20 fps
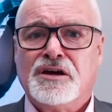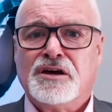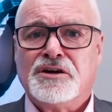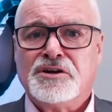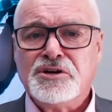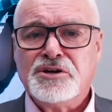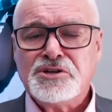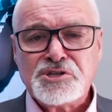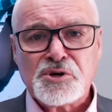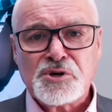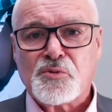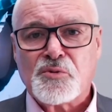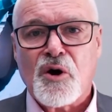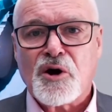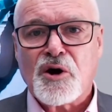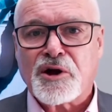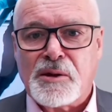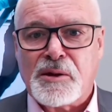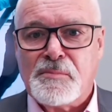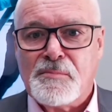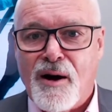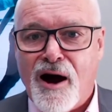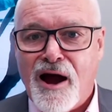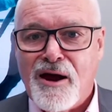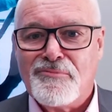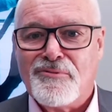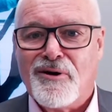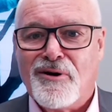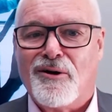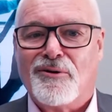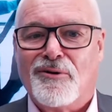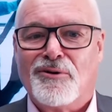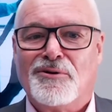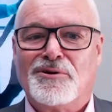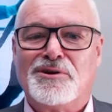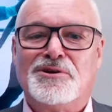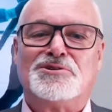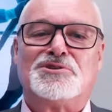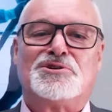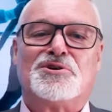You should work in my role, or
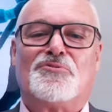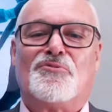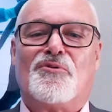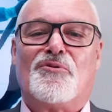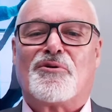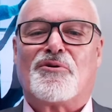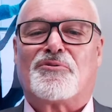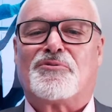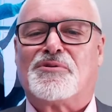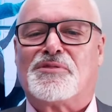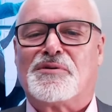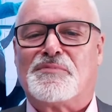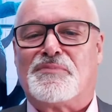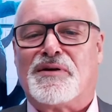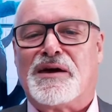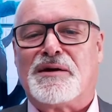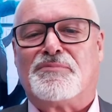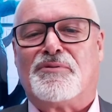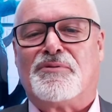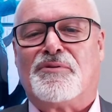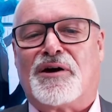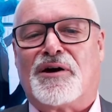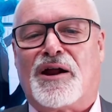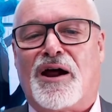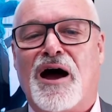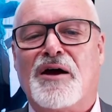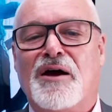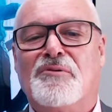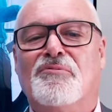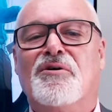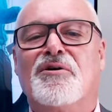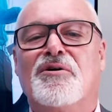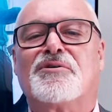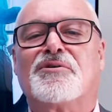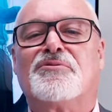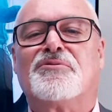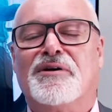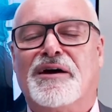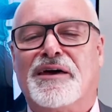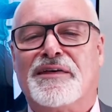you should work with the people that I
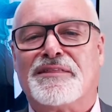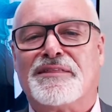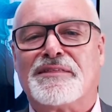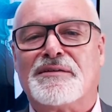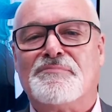work with."